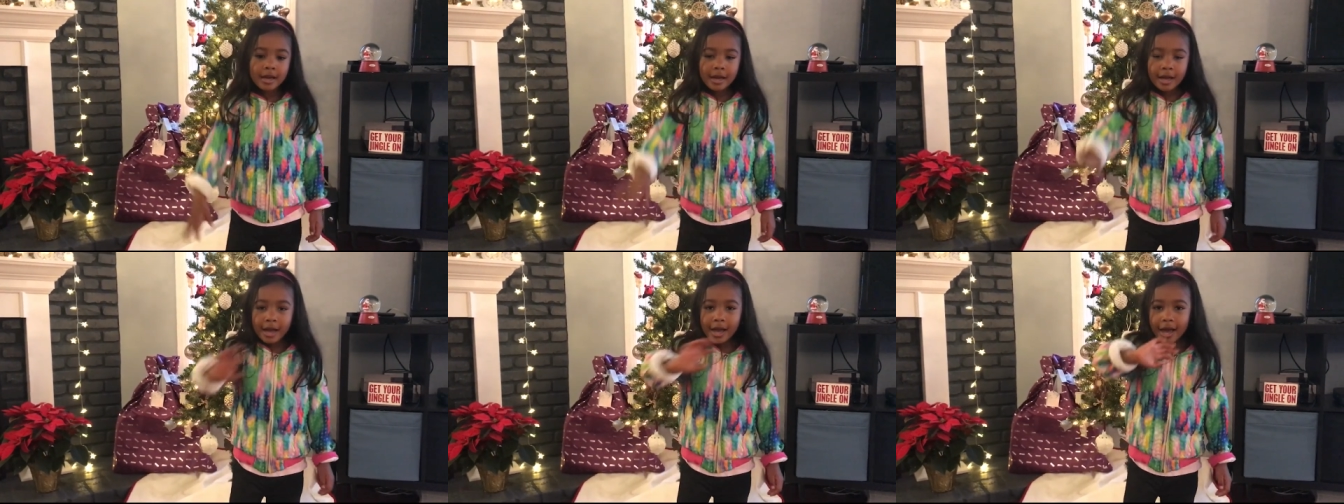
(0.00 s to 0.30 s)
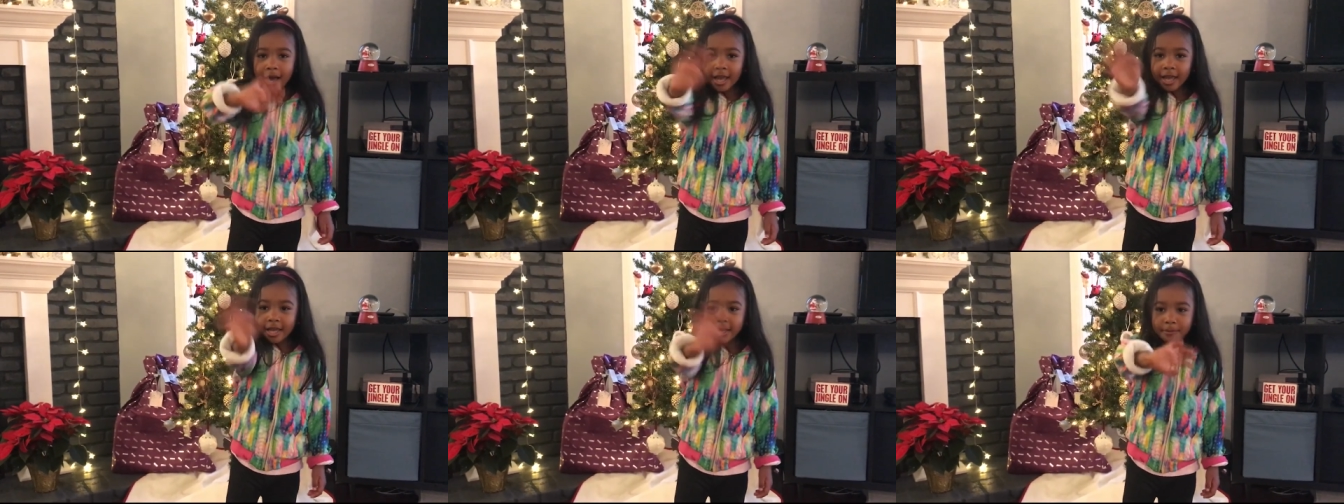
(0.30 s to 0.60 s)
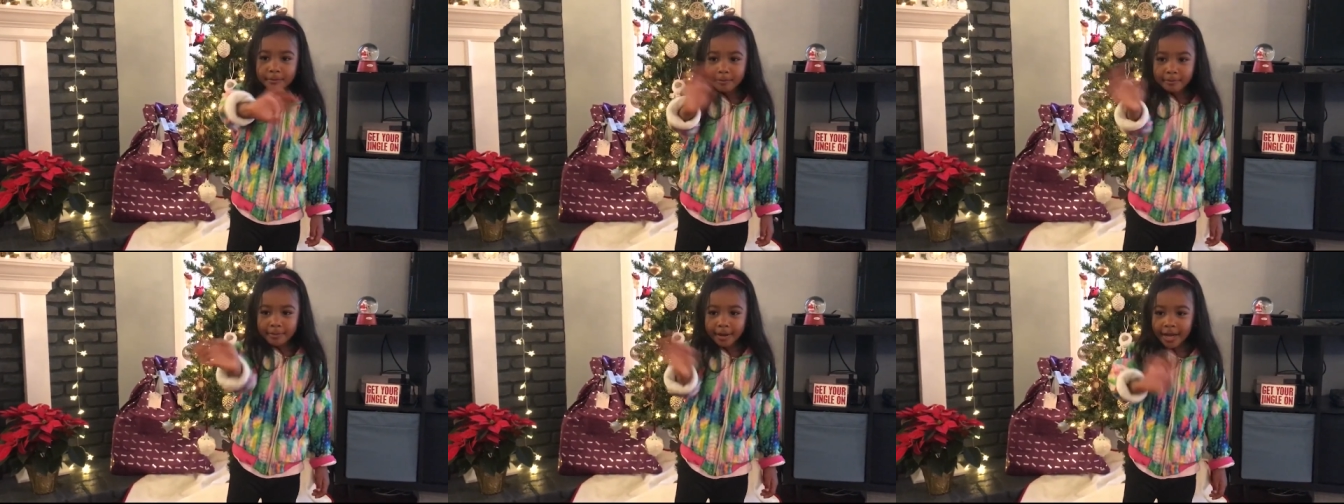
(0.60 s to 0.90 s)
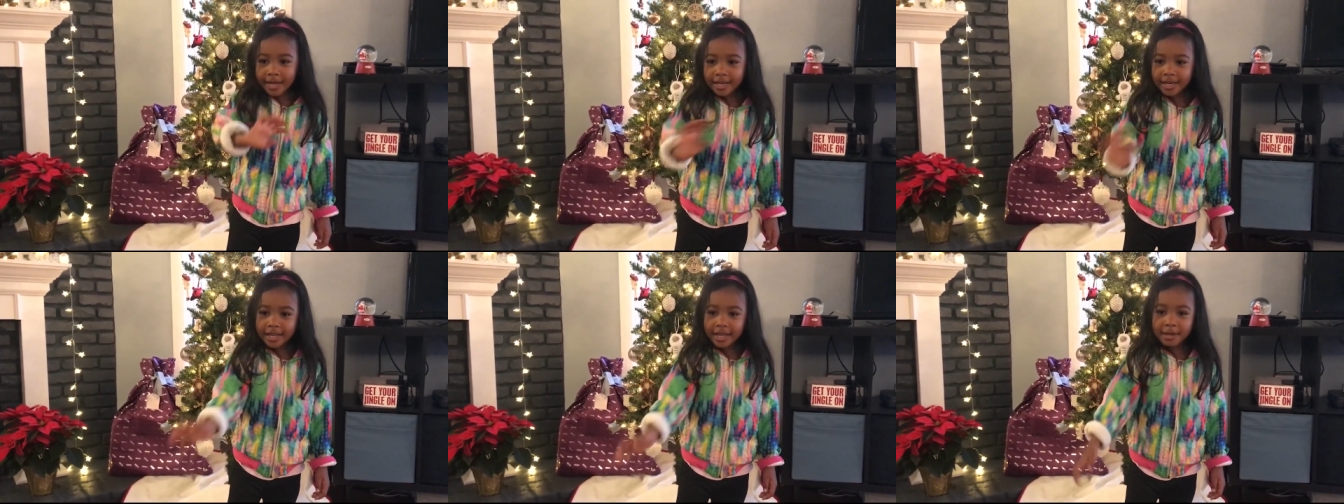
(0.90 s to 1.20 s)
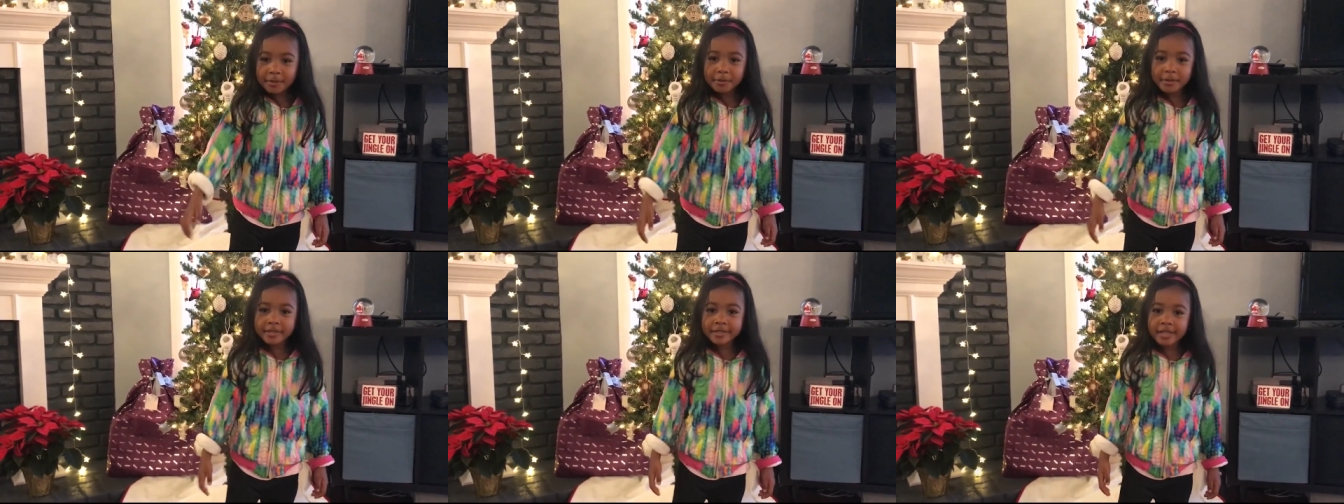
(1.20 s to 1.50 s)
Hi, my
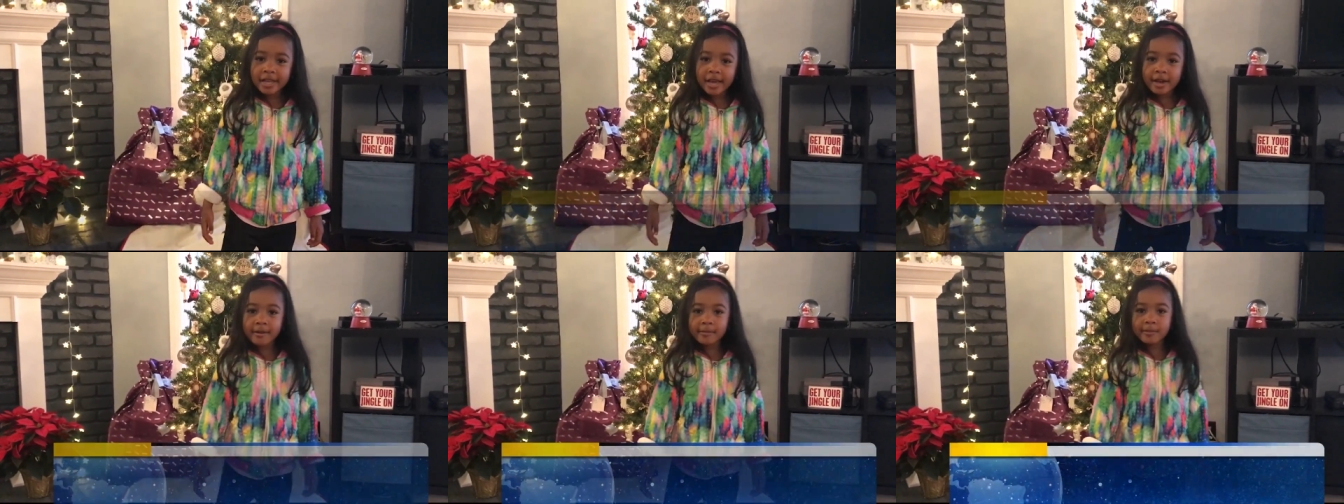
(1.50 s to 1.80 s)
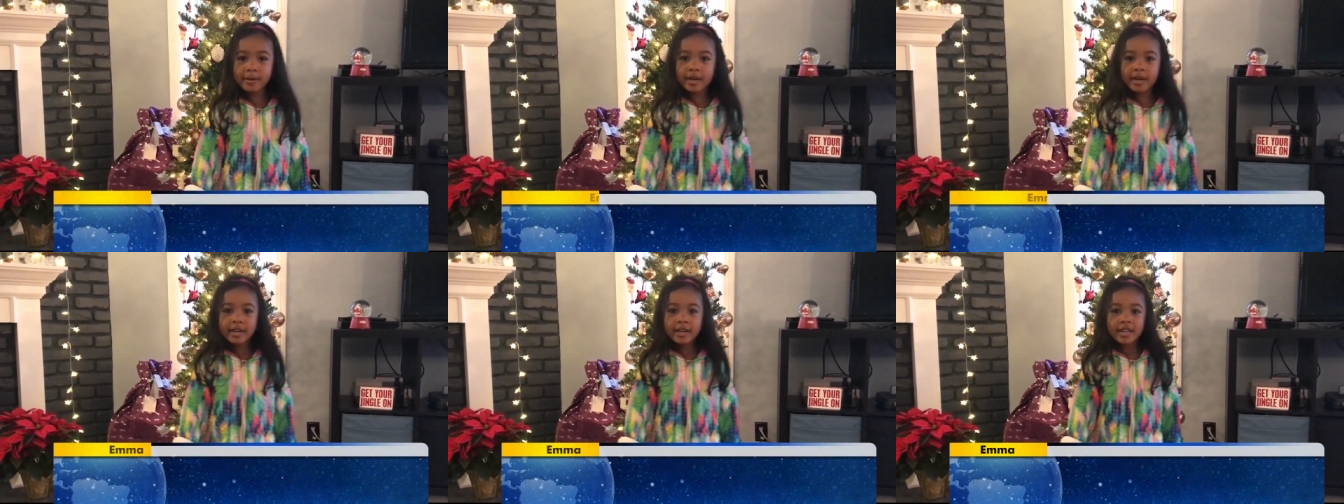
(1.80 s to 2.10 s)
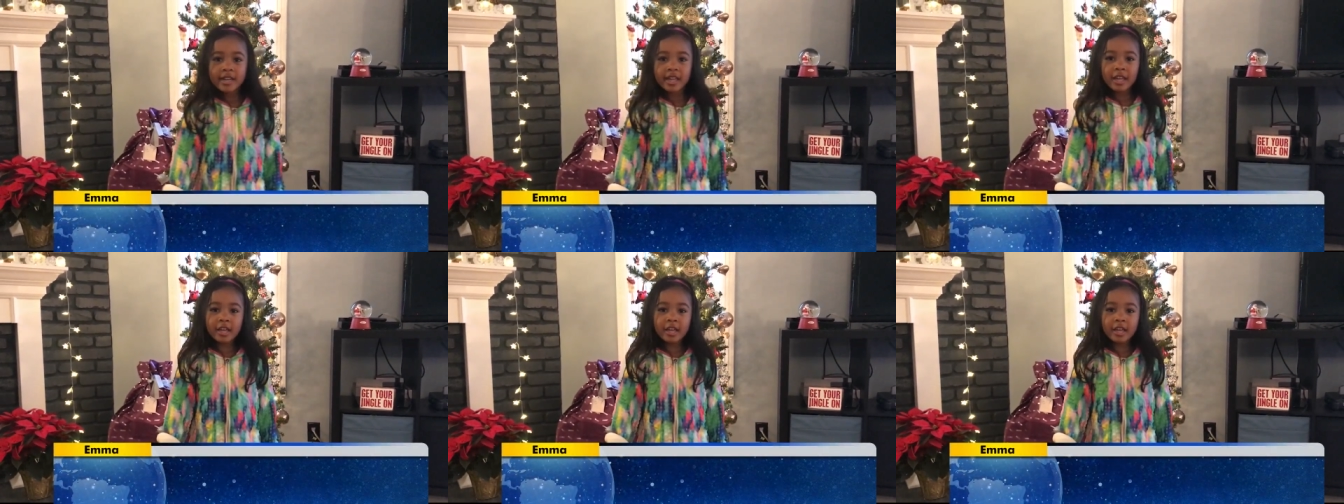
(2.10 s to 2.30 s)
name is Emma.